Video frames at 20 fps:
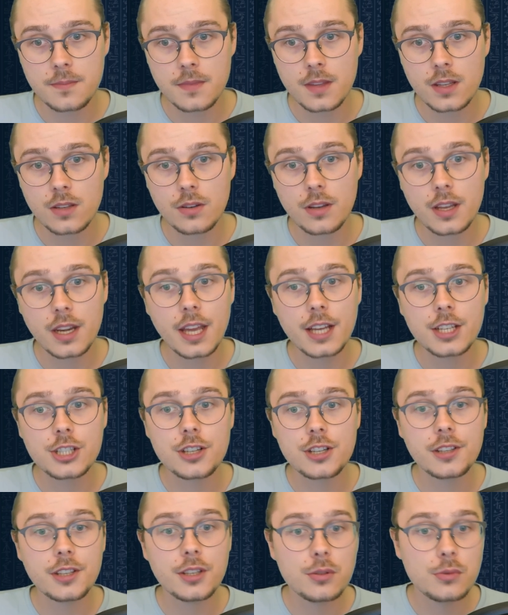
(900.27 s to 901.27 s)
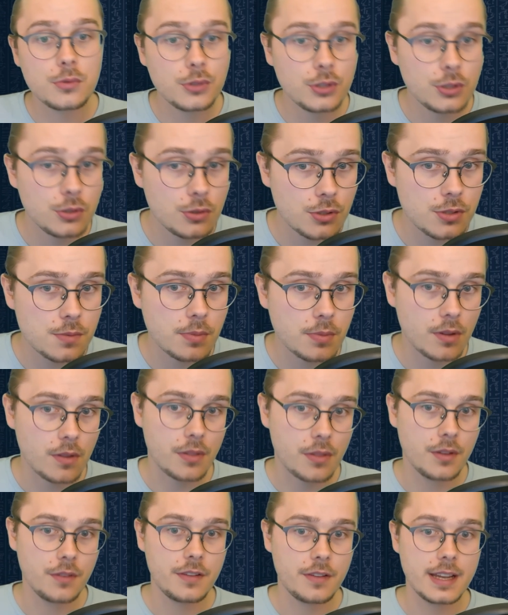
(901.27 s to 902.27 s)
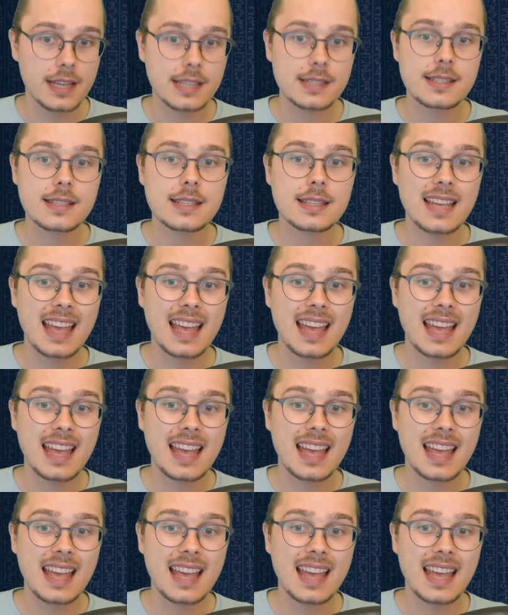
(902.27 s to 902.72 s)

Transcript: you can actually use both effects